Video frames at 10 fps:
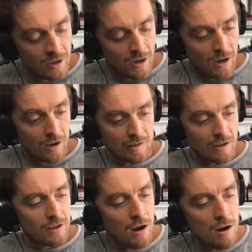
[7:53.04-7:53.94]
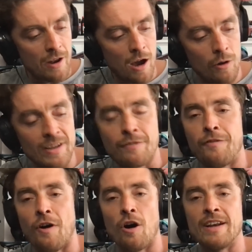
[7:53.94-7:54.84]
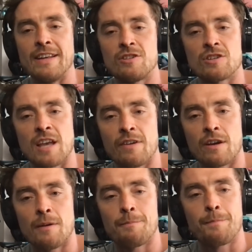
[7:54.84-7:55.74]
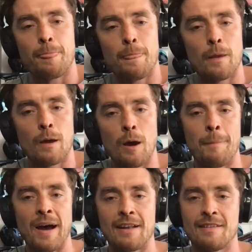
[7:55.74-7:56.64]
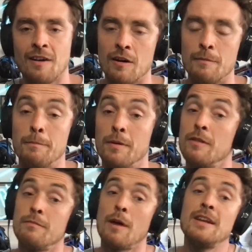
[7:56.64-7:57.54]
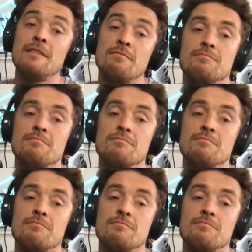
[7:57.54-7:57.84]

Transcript: oh no, he's fine. He's just having a bad time. But I mean,